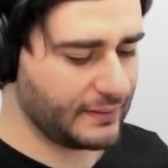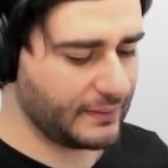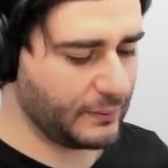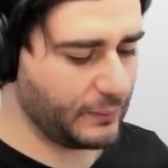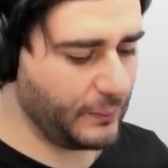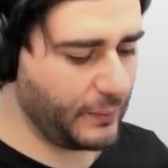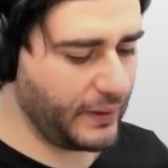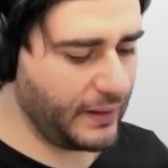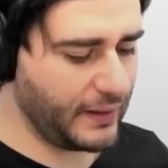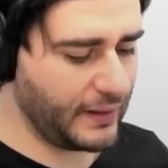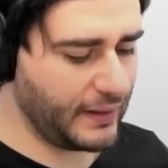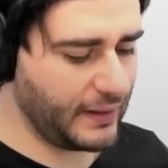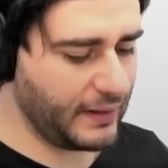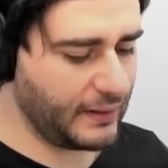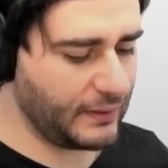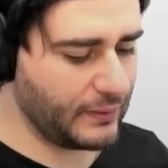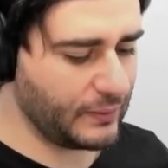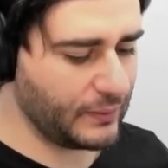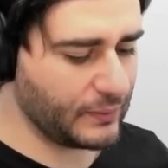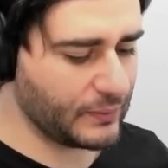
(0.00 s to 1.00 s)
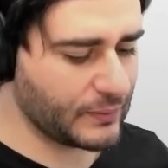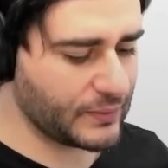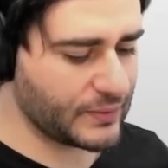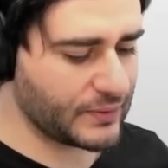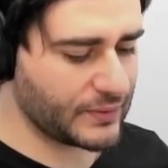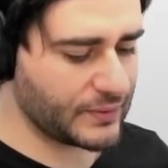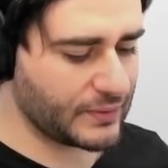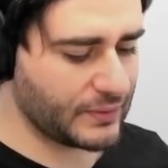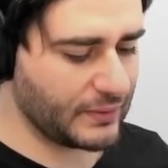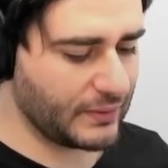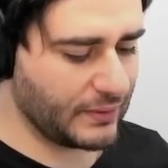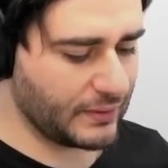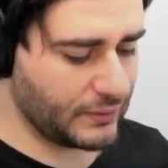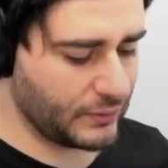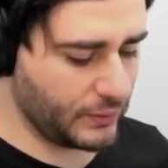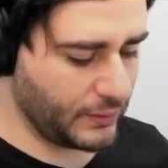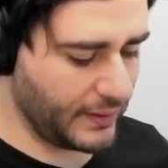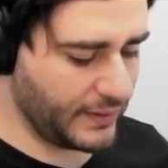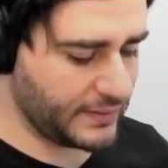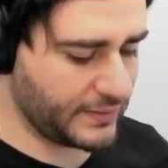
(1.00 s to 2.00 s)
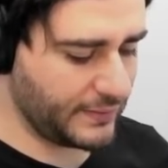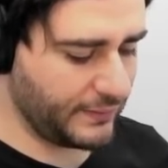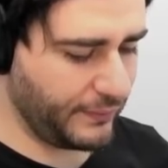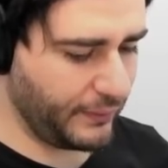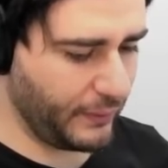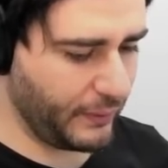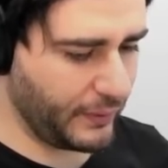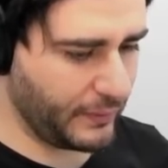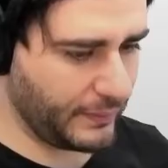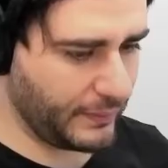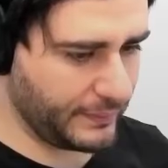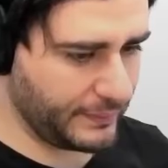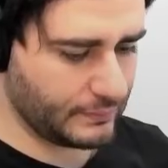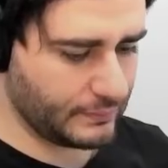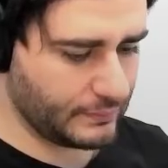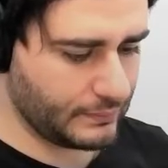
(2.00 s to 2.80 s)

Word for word: we use the transform